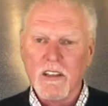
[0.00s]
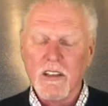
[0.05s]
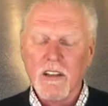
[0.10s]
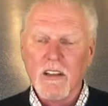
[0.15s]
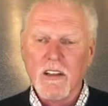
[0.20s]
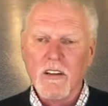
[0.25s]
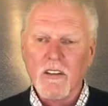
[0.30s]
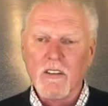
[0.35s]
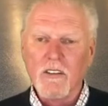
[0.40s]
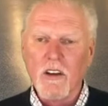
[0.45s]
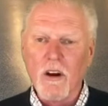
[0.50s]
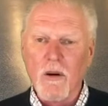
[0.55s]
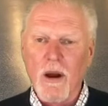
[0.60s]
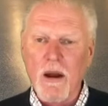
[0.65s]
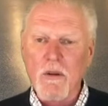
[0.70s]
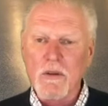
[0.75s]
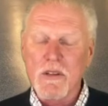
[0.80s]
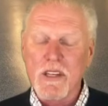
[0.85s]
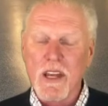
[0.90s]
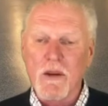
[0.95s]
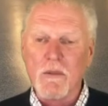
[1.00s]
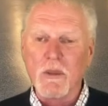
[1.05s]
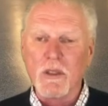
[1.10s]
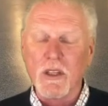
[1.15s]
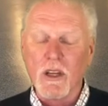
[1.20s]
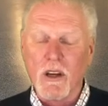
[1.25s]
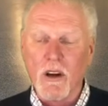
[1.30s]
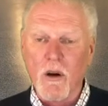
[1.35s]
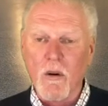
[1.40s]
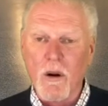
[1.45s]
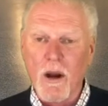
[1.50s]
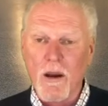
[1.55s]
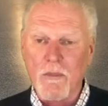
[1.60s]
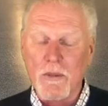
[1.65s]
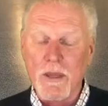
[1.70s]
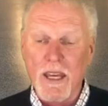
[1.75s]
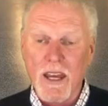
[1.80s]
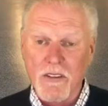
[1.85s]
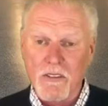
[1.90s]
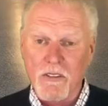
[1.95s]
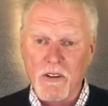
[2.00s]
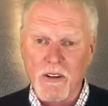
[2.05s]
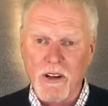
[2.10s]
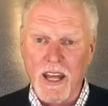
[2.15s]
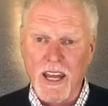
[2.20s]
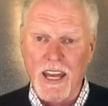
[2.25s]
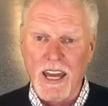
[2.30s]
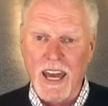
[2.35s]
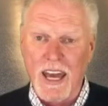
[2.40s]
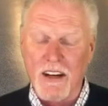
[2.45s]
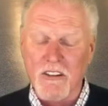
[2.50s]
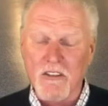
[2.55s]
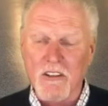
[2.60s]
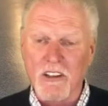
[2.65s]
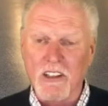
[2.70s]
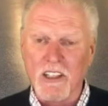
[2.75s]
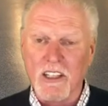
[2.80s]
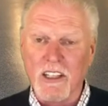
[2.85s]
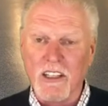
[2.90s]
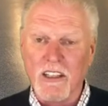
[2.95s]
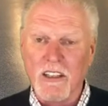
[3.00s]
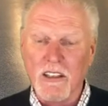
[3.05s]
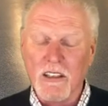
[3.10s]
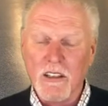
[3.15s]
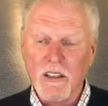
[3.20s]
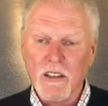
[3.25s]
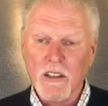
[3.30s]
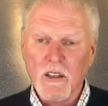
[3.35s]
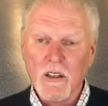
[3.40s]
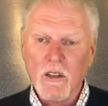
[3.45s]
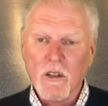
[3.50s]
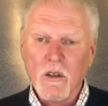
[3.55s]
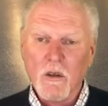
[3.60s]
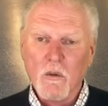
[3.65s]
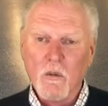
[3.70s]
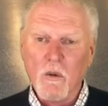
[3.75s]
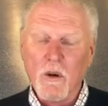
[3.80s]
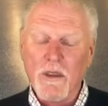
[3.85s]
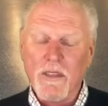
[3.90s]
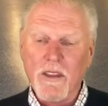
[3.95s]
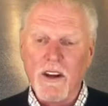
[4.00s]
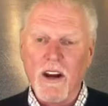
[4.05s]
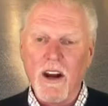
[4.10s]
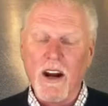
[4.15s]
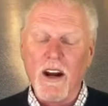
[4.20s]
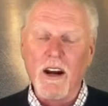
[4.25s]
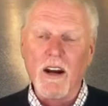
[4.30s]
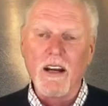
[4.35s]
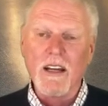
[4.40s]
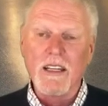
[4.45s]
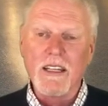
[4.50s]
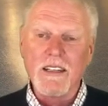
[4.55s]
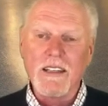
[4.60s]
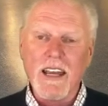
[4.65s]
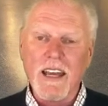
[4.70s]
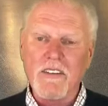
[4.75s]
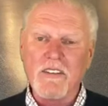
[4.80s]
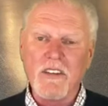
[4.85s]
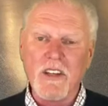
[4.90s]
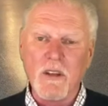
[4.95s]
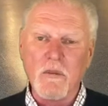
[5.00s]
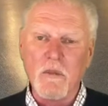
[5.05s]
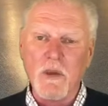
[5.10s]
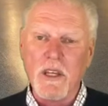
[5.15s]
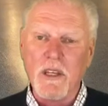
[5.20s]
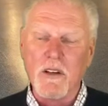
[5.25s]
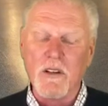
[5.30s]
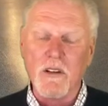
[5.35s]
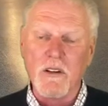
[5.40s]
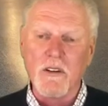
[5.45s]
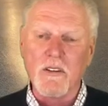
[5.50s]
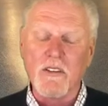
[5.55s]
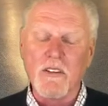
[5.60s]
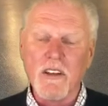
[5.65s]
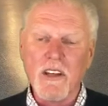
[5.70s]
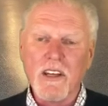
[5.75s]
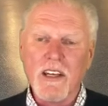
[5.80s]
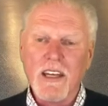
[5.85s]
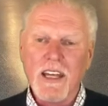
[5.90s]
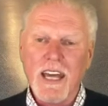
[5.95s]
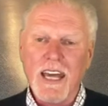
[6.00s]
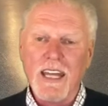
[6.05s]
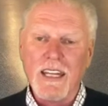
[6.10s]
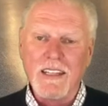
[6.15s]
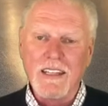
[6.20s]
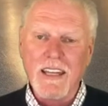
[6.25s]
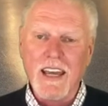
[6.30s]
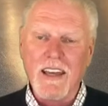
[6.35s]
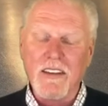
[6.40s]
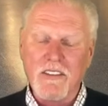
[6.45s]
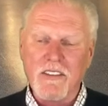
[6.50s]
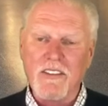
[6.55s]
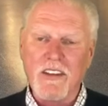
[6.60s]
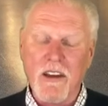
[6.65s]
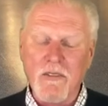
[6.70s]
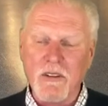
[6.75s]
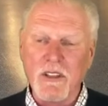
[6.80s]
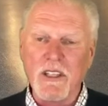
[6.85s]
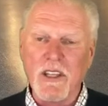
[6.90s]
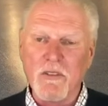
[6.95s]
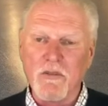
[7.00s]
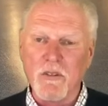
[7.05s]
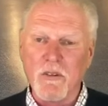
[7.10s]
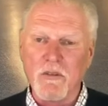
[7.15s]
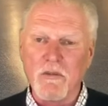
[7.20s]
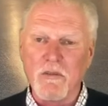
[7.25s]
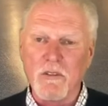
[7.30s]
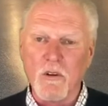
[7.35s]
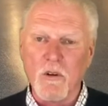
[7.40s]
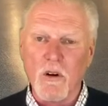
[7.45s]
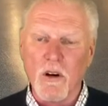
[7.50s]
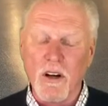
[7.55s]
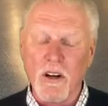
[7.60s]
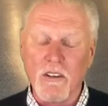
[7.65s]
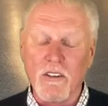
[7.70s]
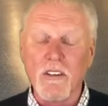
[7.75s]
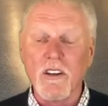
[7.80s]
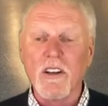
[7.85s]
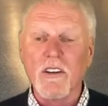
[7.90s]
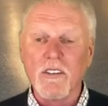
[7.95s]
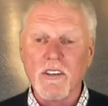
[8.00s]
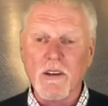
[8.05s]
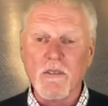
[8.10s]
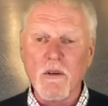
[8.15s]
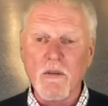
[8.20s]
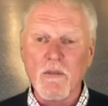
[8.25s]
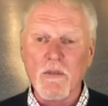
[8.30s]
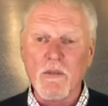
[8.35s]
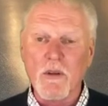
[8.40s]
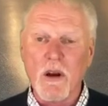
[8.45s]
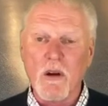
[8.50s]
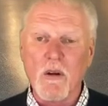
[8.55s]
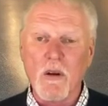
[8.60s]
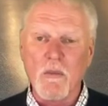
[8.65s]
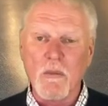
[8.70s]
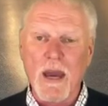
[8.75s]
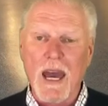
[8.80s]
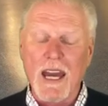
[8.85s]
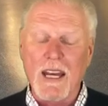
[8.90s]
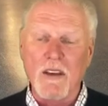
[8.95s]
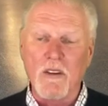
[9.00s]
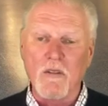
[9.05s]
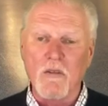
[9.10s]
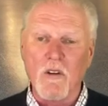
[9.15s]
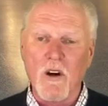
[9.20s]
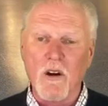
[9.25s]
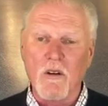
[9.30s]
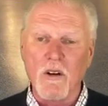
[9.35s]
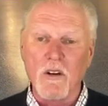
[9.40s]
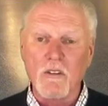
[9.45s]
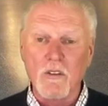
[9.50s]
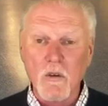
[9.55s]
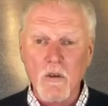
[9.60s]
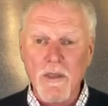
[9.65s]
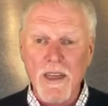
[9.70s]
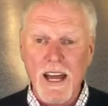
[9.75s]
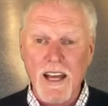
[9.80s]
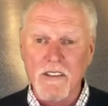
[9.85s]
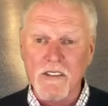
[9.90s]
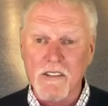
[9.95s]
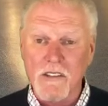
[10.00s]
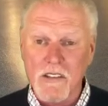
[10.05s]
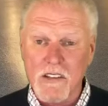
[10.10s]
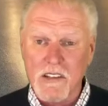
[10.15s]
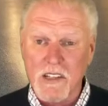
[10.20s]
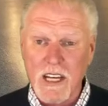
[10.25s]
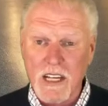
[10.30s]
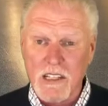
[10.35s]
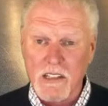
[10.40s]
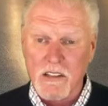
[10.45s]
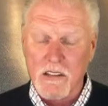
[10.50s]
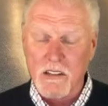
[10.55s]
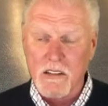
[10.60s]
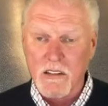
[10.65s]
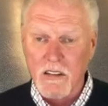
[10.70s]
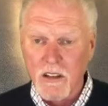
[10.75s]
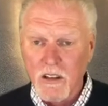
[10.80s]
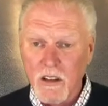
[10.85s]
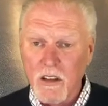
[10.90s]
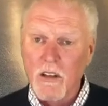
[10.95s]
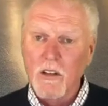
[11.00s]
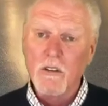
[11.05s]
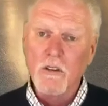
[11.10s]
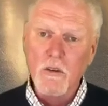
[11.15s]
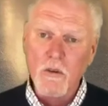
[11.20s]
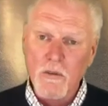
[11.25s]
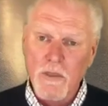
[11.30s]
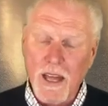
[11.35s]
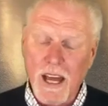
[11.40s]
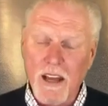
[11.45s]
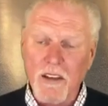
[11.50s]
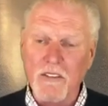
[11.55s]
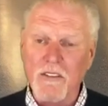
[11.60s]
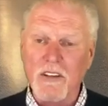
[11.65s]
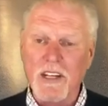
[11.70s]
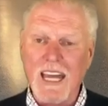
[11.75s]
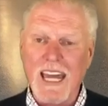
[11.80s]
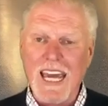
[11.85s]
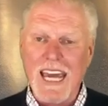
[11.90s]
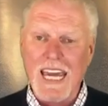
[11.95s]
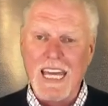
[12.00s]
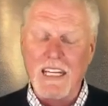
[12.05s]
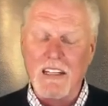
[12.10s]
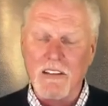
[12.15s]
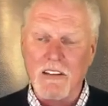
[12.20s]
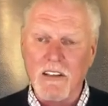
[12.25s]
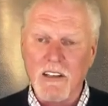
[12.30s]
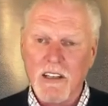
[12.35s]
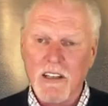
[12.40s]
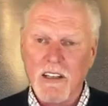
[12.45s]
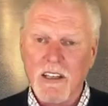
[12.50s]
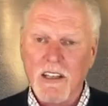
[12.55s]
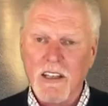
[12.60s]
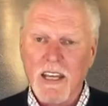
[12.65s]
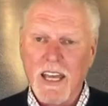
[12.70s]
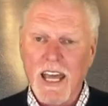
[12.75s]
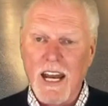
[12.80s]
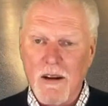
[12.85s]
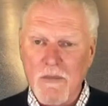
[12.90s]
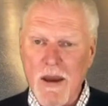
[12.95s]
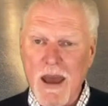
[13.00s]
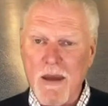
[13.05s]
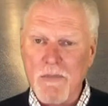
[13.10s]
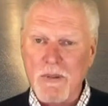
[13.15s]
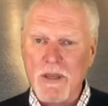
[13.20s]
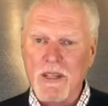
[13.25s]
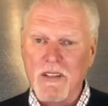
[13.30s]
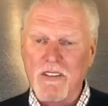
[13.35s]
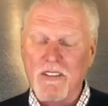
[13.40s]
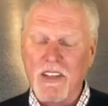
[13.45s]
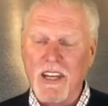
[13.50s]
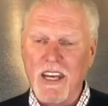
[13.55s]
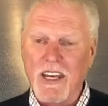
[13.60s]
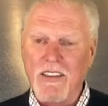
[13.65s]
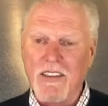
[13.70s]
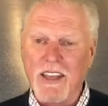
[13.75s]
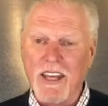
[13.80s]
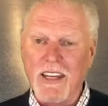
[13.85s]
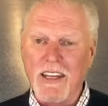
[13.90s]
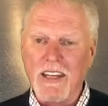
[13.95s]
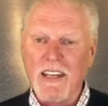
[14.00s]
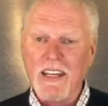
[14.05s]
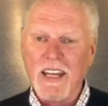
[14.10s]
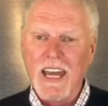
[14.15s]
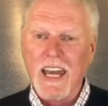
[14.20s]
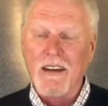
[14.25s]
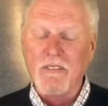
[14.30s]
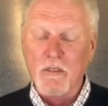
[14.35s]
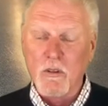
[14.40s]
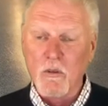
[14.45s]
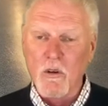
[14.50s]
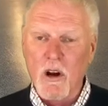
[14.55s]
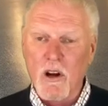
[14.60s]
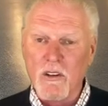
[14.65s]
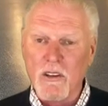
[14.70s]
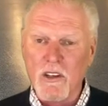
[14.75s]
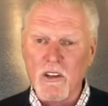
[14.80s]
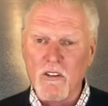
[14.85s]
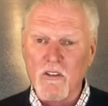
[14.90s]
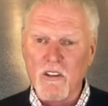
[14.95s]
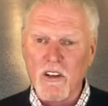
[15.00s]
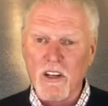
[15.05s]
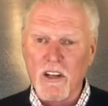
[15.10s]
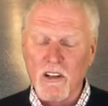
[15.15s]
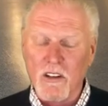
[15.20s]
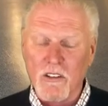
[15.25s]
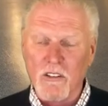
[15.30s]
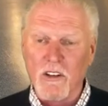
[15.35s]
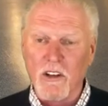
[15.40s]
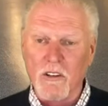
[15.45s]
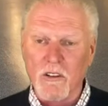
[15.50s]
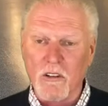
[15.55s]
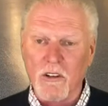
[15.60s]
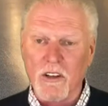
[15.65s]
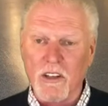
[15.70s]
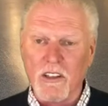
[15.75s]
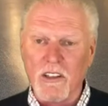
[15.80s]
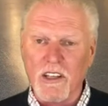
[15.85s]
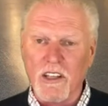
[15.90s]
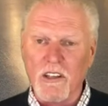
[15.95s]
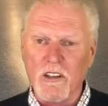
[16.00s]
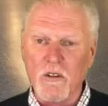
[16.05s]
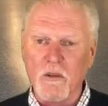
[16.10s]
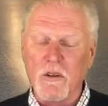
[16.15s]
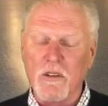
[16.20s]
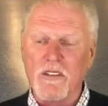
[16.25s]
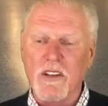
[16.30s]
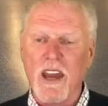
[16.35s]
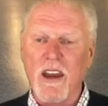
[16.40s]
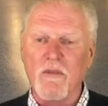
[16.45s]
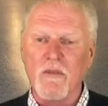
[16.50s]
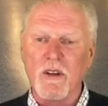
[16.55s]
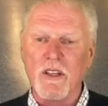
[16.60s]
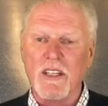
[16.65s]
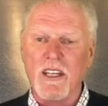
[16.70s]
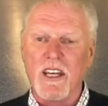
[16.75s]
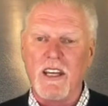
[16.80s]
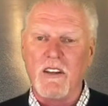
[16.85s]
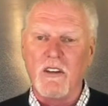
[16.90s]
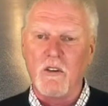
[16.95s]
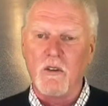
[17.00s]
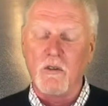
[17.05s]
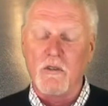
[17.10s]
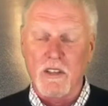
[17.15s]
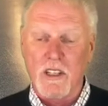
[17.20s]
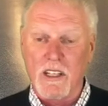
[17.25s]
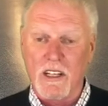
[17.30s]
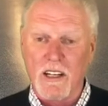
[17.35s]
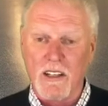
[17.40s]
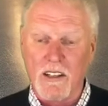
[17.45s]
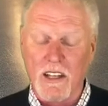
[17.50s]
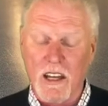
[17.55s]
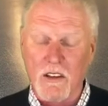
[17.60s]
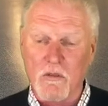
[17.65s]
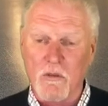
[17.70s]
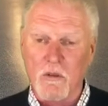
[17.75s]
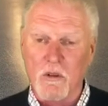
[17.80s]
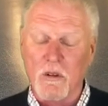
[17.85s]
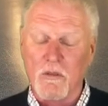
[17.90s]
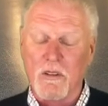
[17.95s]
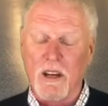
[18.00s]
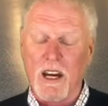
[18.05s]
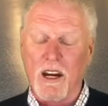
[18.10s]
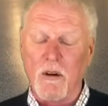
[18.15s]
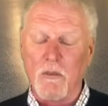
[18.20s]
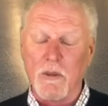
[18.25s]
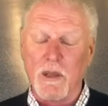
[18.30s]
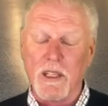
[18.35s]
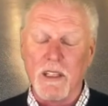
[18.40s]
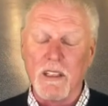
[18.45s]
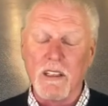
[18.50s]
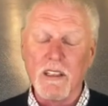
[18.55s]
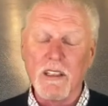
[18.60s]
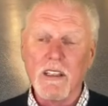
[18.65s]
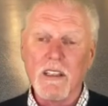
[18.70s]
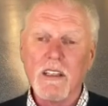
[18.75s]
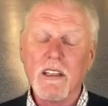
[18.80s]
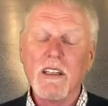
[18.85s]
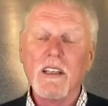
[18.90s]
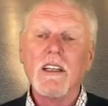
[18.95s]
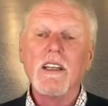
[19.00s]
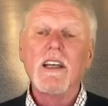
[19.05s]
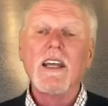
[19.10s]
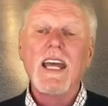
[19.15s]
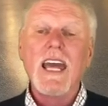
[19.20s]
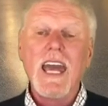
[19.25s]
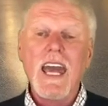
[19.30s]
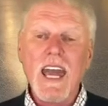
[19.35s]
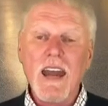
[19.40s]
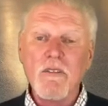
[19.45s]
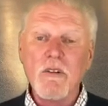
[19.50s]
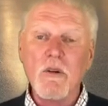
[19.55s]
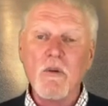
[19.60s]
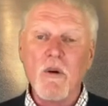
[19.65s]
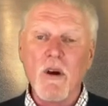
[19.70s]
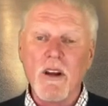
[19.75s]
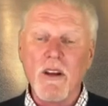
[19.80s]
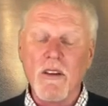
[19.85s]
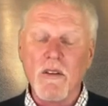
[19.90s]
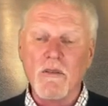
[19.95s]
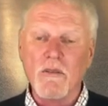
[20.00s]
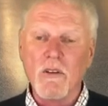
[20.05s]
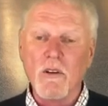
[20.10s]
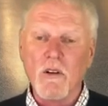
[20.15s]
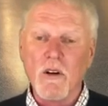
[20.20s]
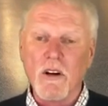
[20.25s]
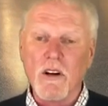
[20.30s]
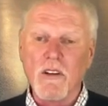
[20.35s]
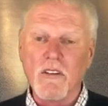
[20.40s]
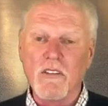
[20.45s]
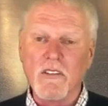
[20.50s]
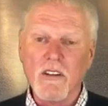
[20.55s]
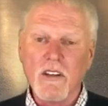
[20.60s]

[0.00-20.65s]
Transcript: So I was able to go up yesterday actually with our testing meters and test seven different floors, some of them going back as far as 2006, 2008, and I'm happy to say that after all these years under continuous everyday use in an industrial environment, every one of the floors